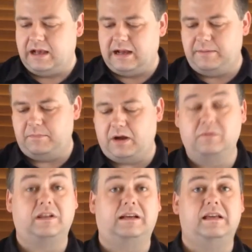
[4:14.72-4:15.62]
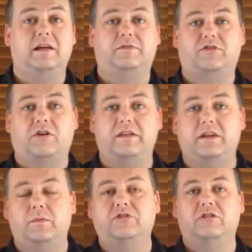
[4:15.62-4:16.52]
I was lucky enough to try
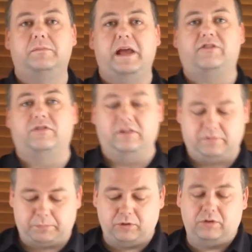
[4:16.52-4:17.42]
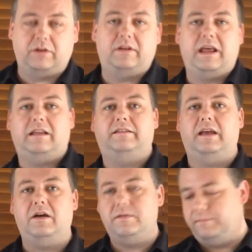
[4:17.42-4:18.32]
the original batch of this, brewed at
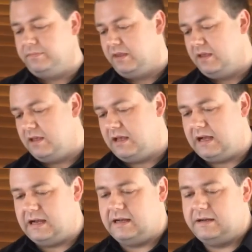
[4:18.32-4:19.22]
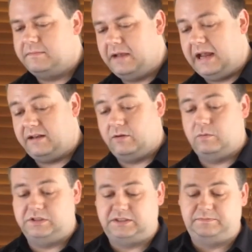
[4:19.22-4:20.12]
Hallertau, and it
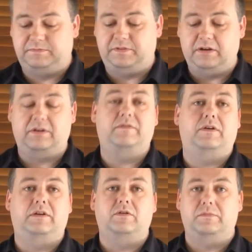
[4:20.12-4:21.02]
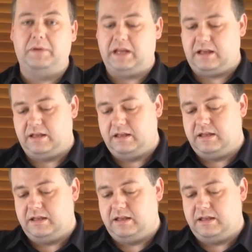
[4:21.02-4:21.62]
was very, very good beer.